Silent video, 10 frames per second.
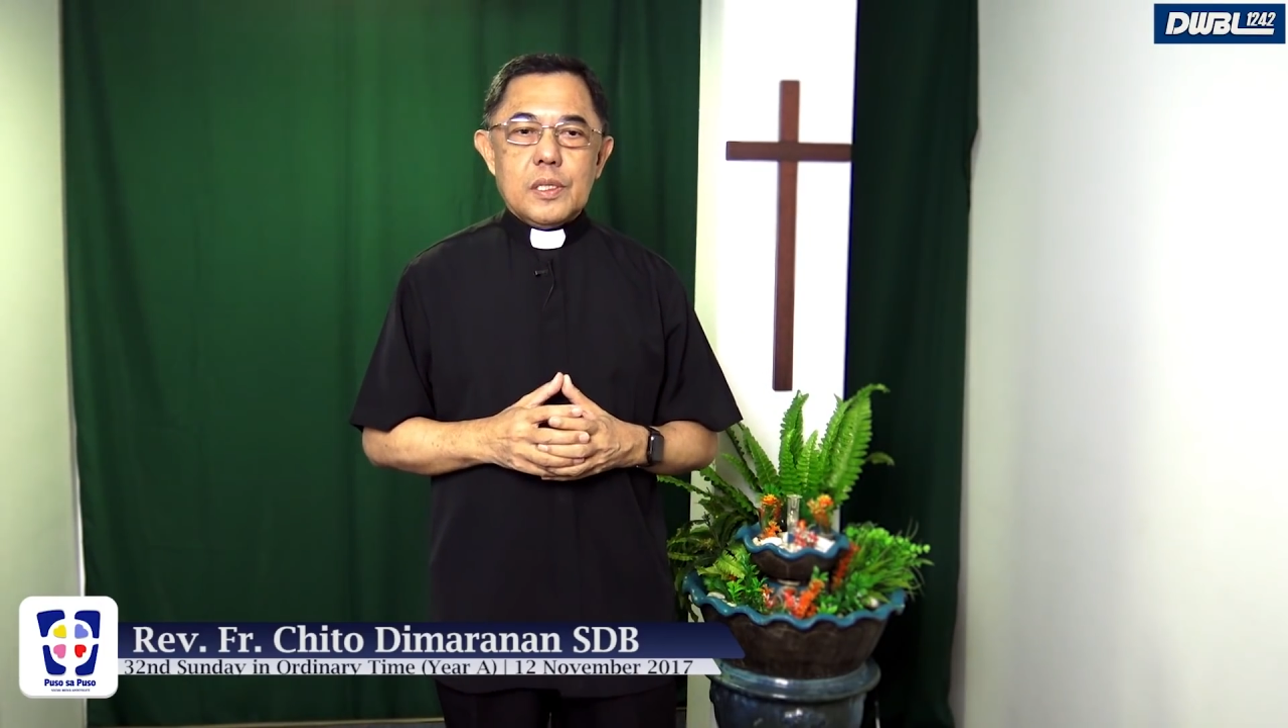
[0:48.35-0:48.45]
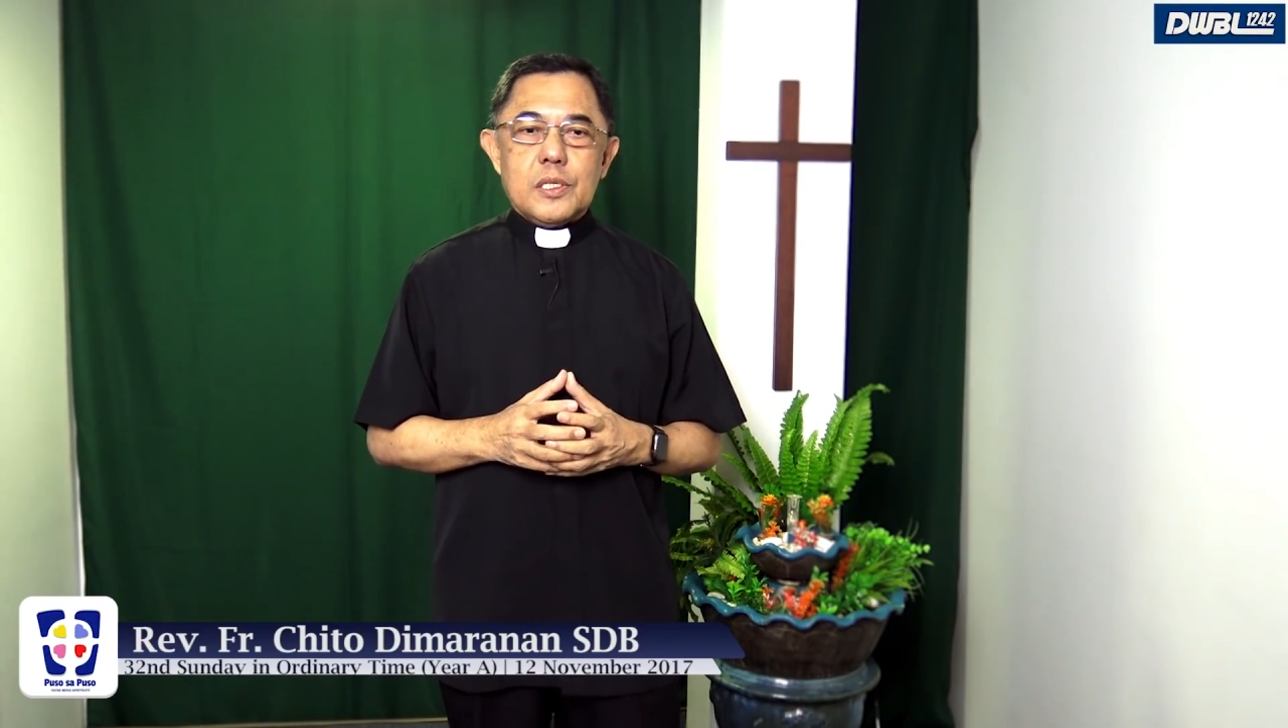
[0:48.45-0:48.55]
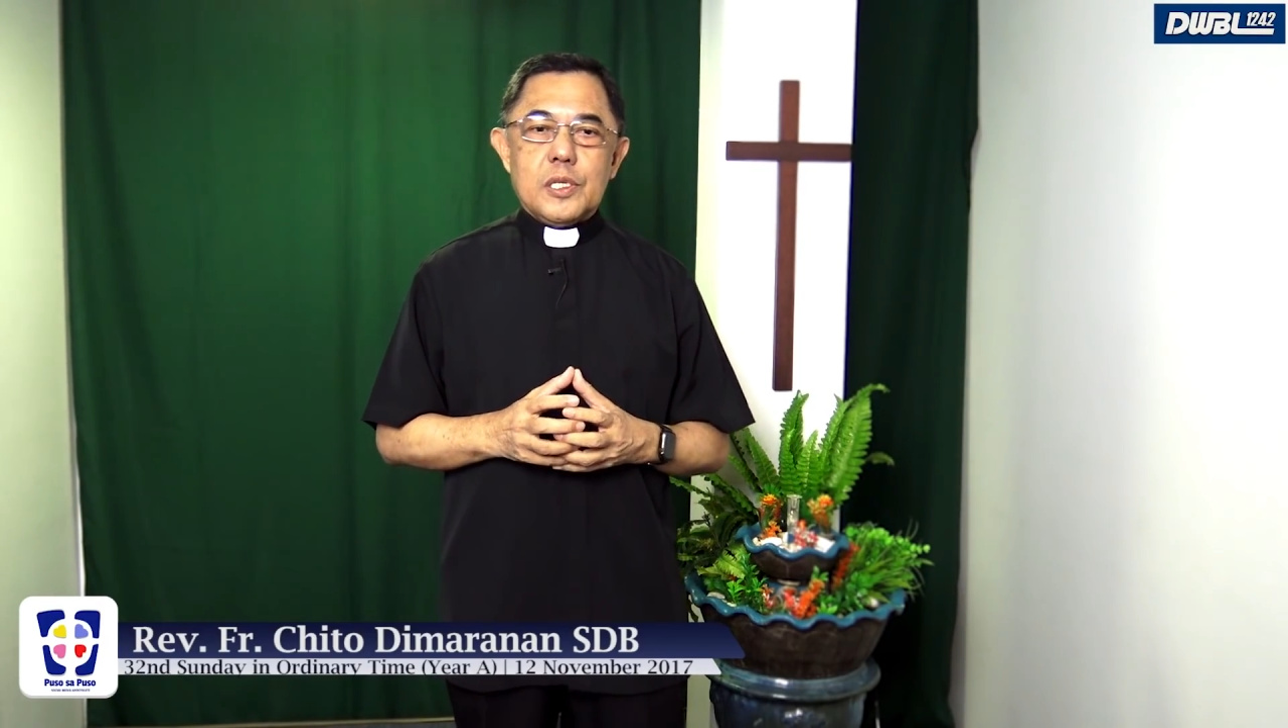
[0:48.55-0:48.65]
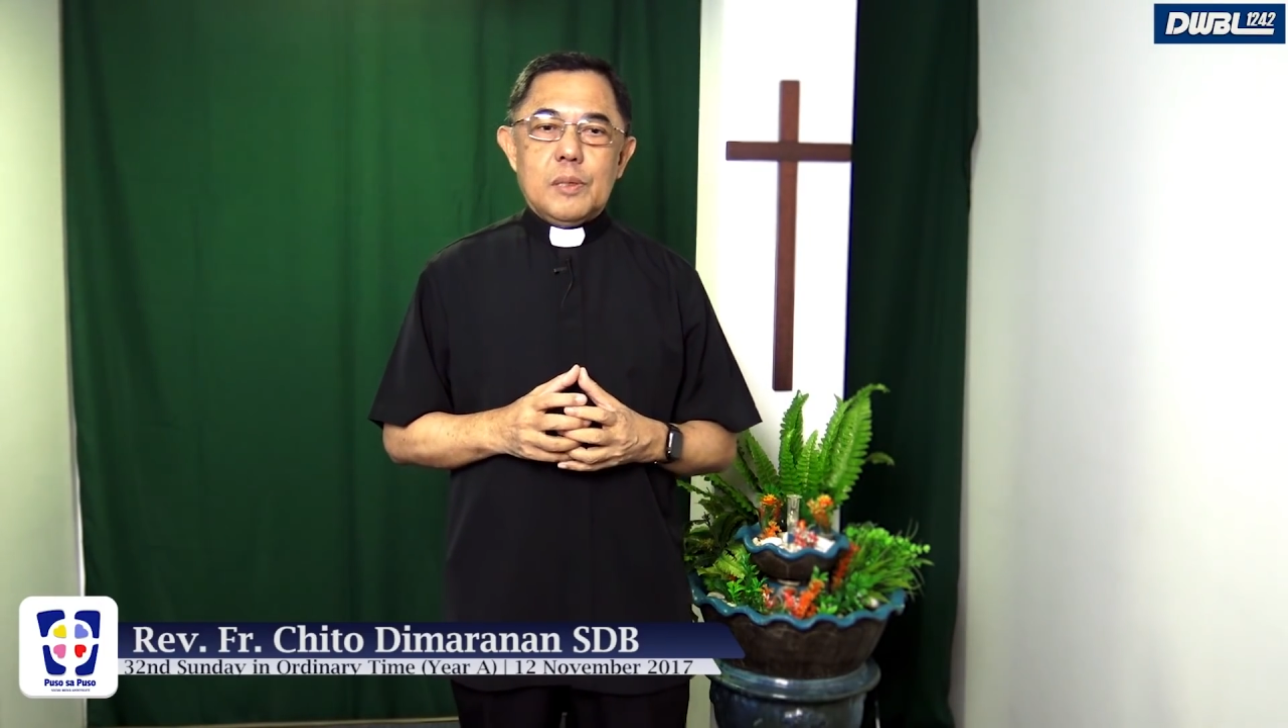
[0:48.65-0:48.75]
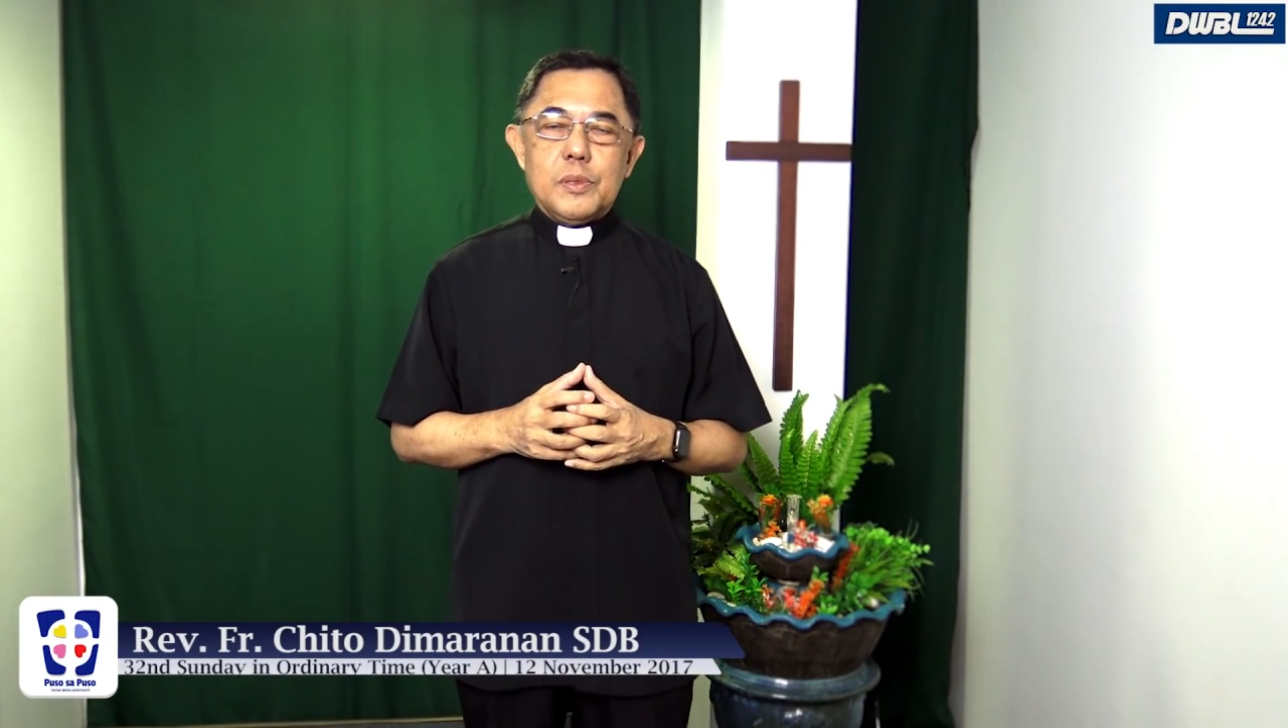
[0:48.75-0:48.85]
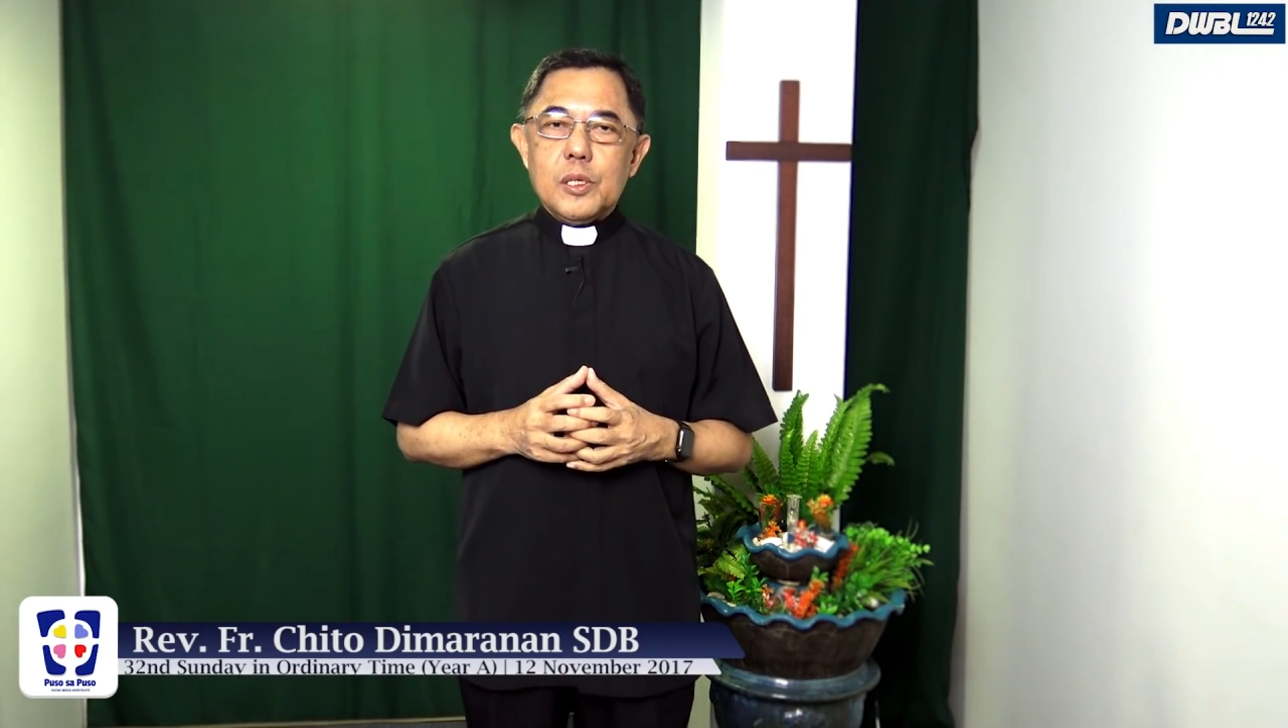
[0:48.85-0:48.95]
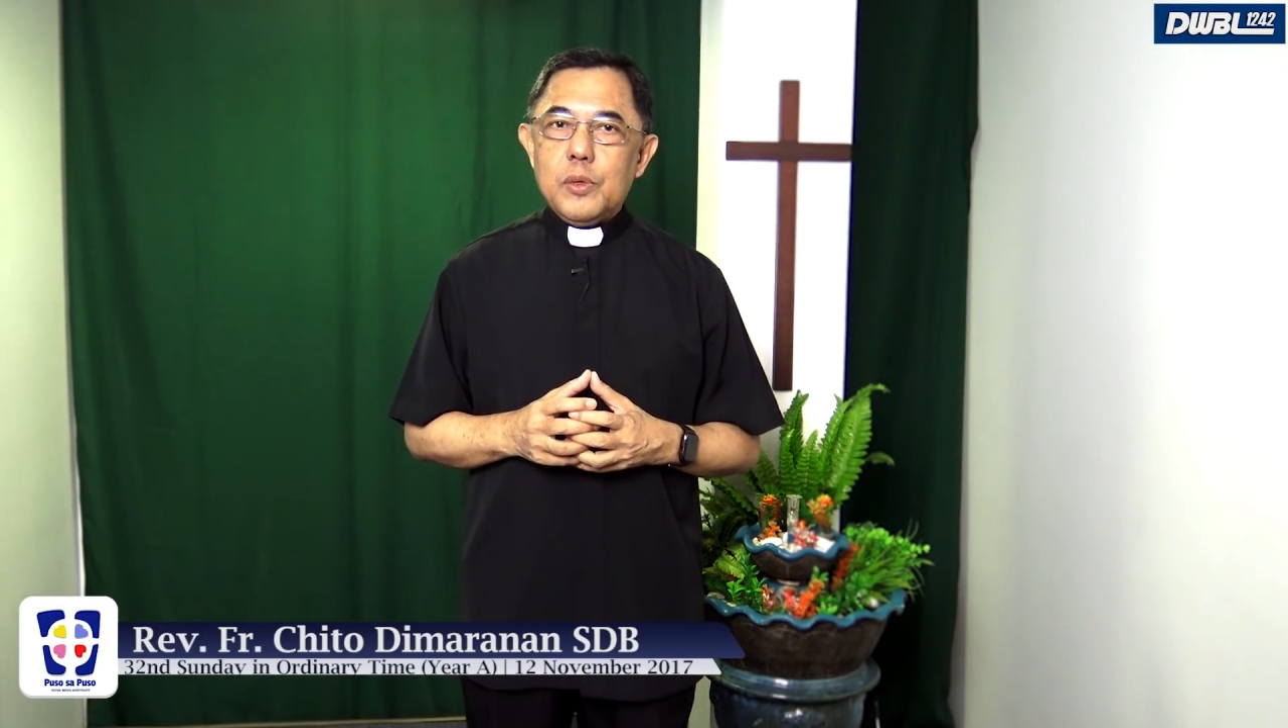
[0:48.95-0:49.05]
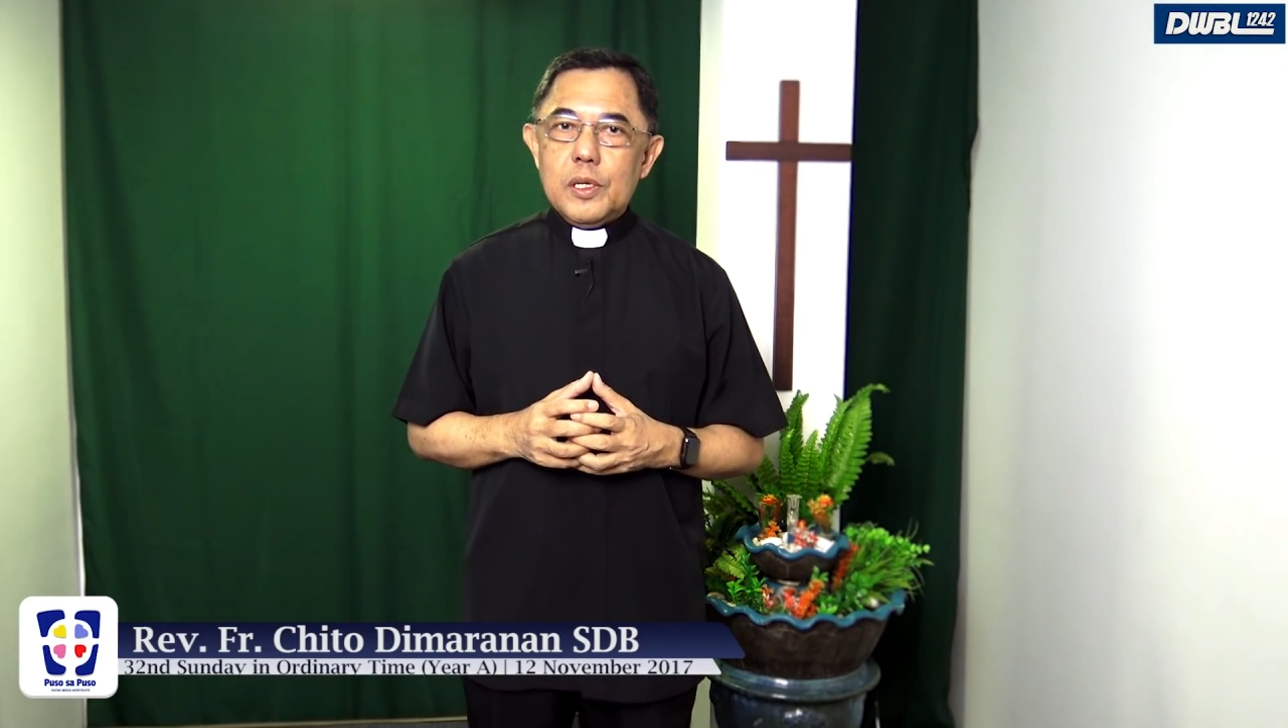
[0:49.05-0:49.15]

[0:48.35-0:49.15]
that something